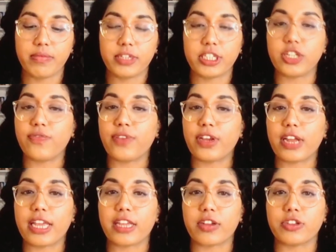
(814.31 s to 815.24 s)
did you feel
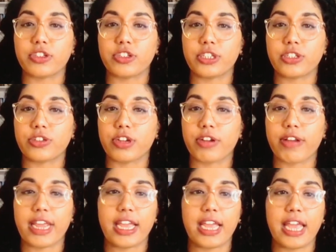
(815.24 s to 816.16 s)
like your judicial
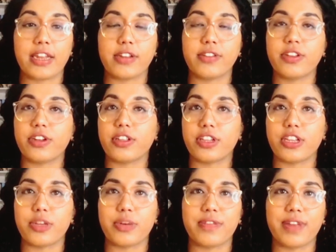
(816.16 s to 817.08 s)
career ended sooner than you
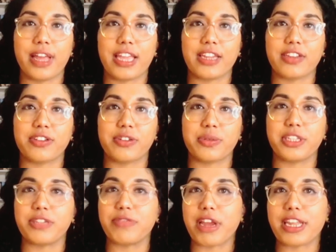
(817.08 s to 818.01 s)
would have liked, or were
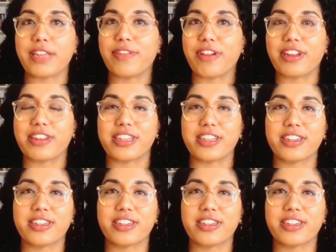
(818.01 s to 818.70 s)
you ready for it to